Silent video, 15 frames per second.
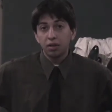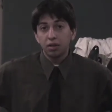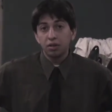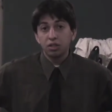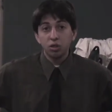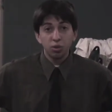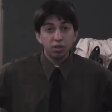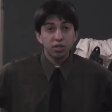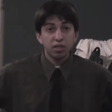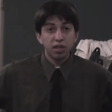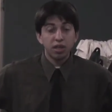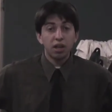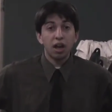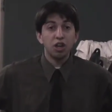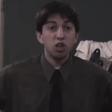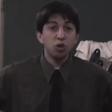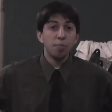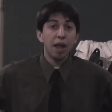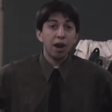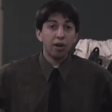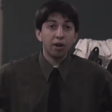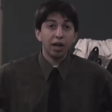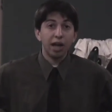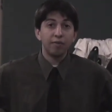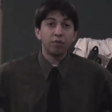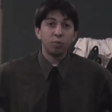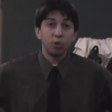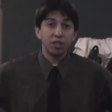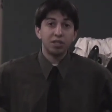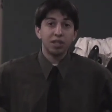Students need a new paradigm from
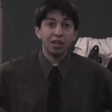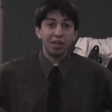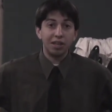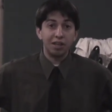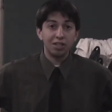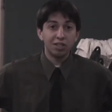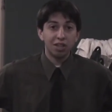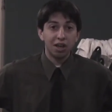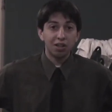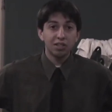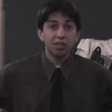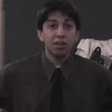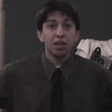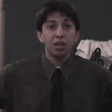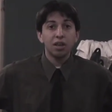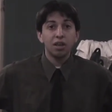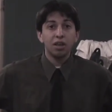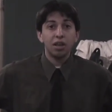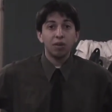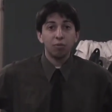which they can discuss and